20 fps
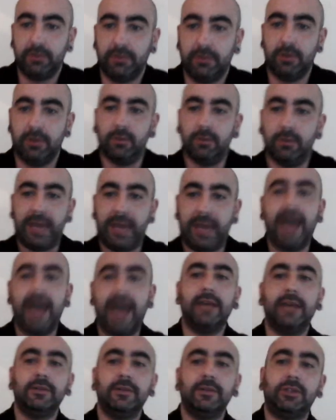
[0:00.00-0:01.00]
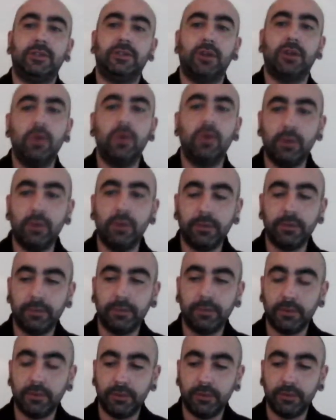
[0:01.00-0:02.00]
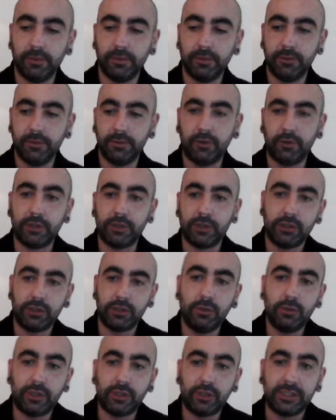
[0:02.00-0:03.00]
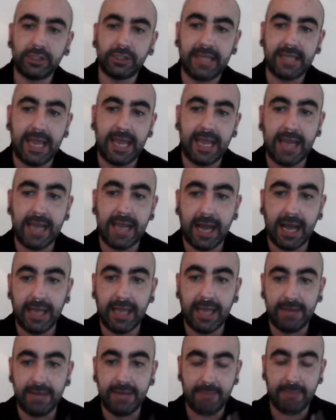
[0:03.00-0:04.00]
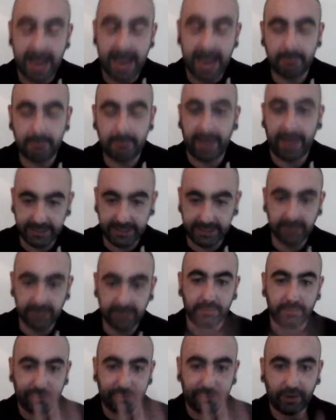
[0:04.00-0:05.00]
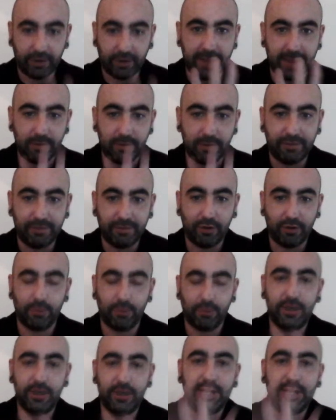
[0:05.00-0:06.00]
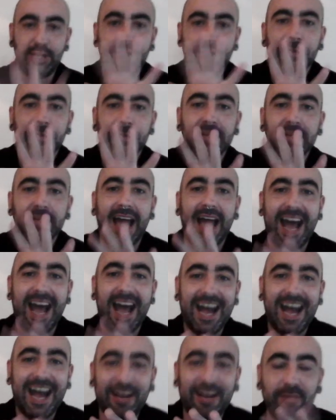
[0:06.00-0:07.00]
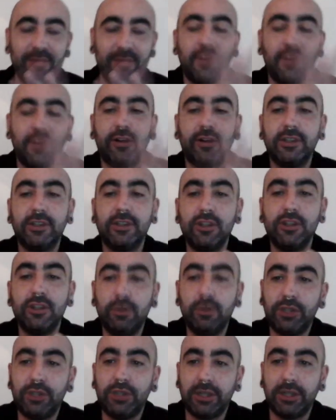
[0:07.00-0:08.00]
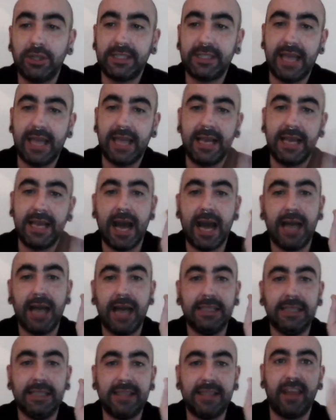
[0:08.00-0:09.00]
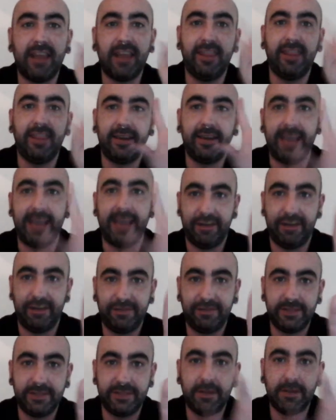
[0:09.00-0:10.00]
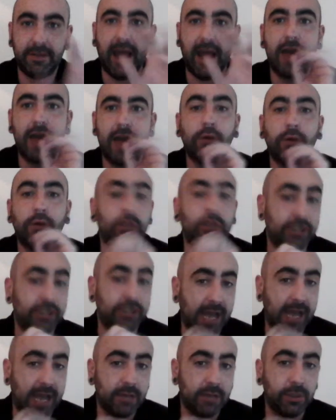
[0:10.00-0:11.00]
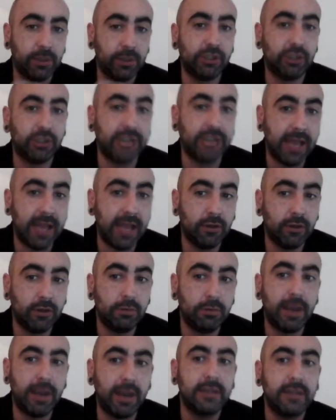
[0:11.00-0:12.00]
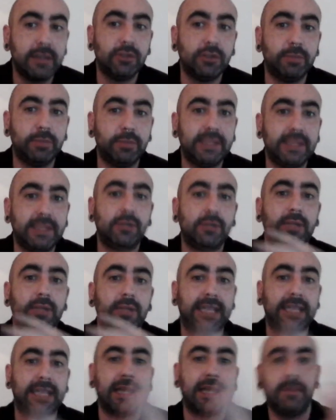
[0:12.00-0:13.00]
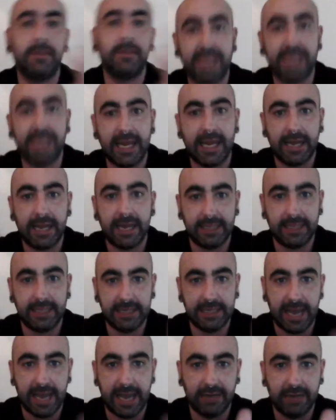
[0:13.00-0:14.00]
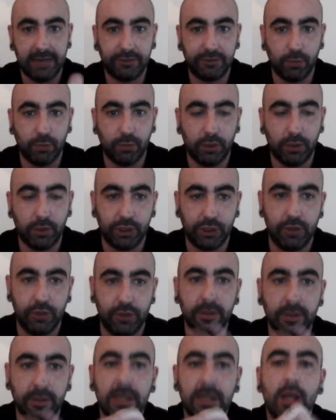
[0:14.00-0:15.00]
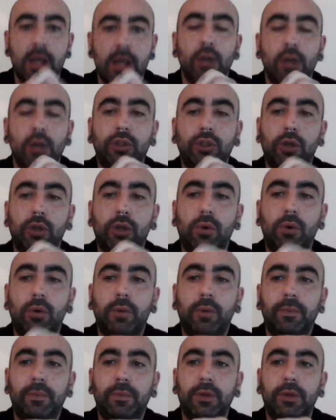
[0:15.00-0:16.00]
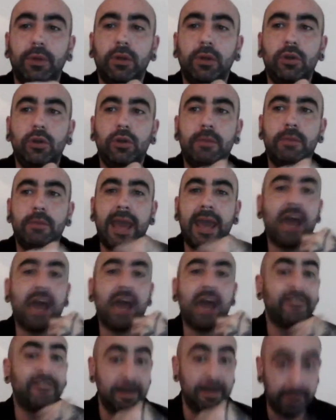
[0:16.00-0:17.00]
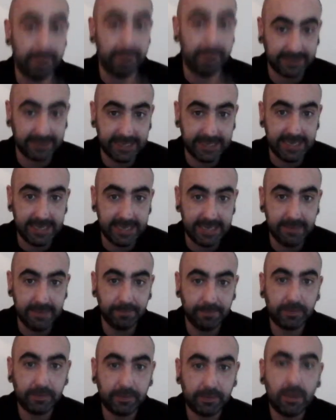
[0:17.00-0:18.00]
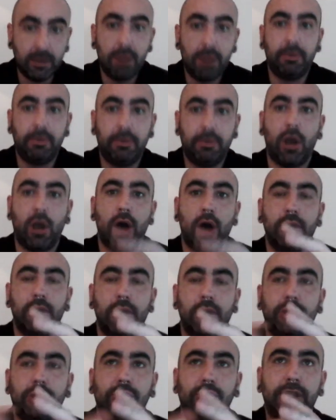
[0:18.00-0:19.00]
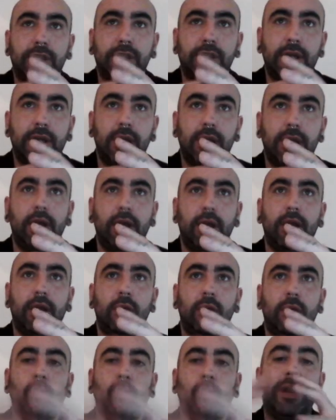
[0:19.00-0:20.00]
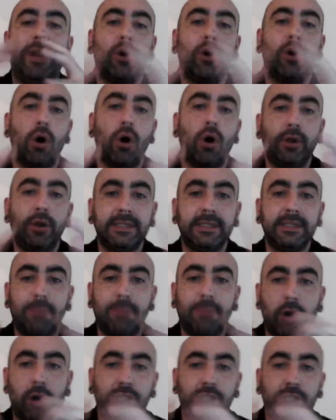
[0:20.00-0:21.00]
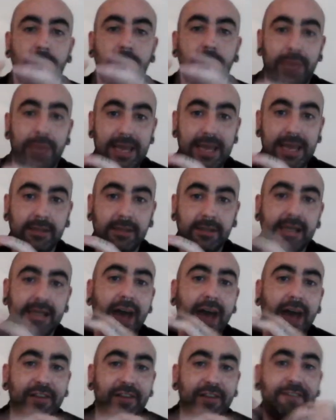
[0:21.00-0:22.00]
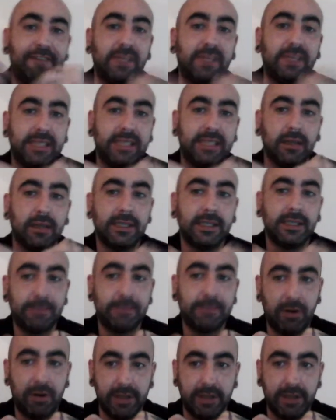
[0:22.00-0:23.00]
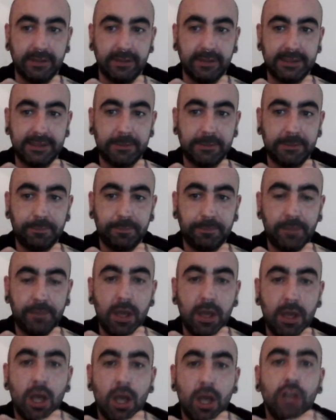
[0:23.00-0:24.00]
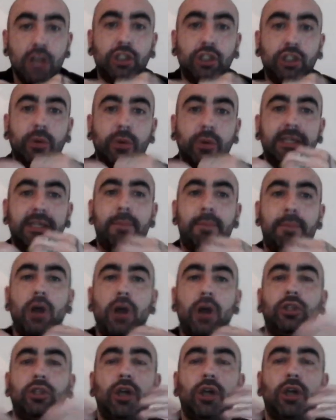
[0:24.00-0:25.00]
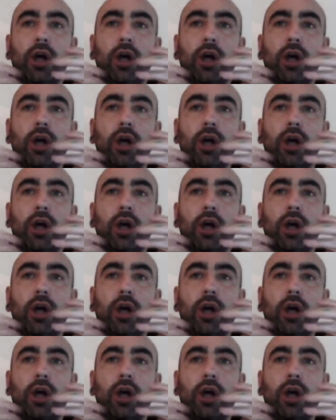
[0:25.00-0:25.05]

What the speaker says: Okay, so there is no such thing, in my opinion, before I move forward, there is no such thing as the gift. I understand what you're saying though, Brendan, so please don't think that I'm saying anything negative towards you. So you may have an ability, because we are all spiritual beings having a physical experience. So it's about